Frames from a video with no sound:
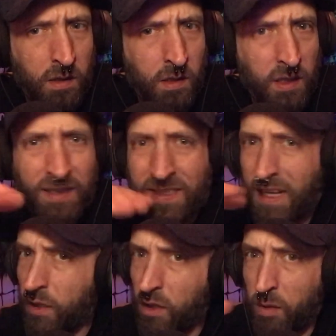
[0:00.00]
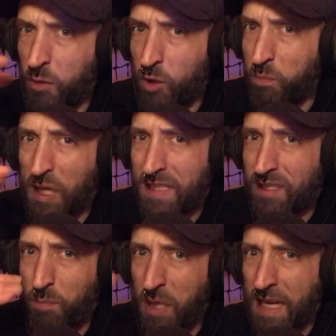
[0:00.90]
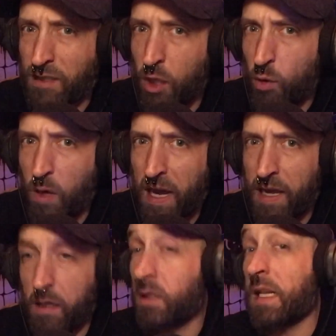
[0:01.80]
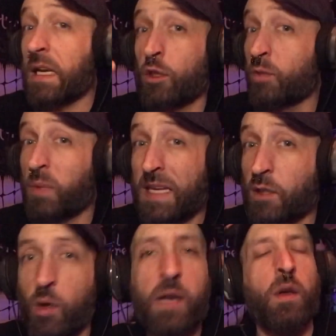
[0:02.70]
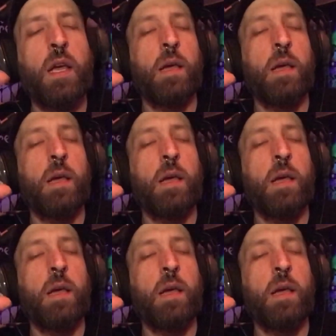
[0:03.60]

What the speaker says: That's not a good place to plateau at. It's not good to plateau anyway.